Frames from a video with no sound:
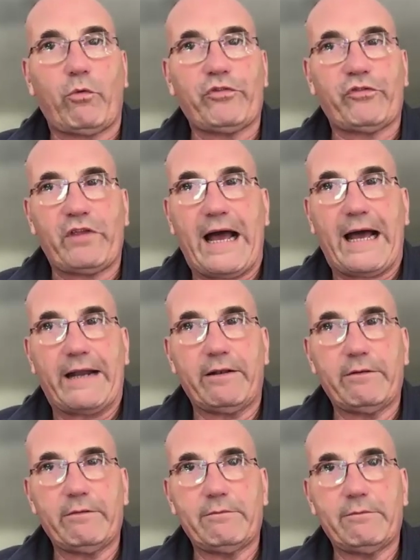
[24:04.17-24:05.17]
was not
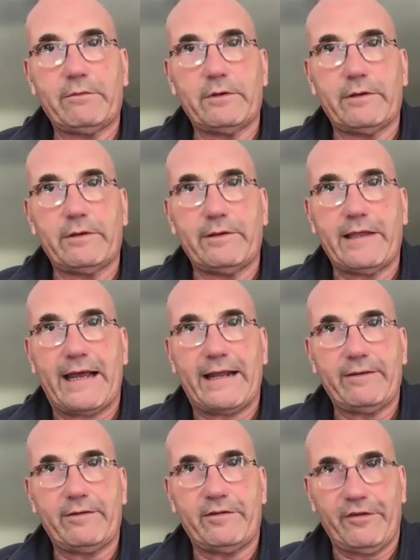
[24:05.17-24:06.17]
that
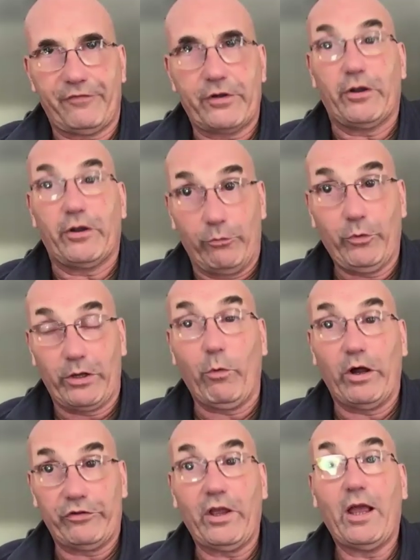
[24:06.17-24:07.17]
difficult. It really
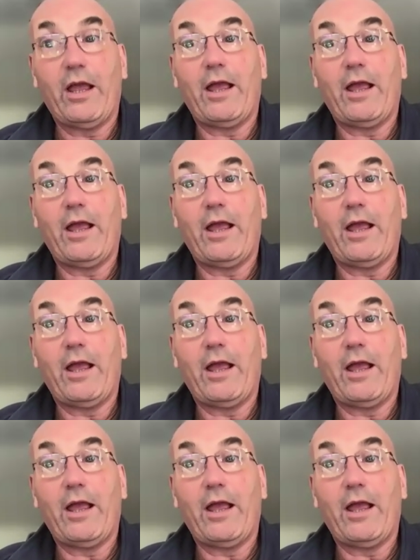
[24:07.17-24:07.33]
was.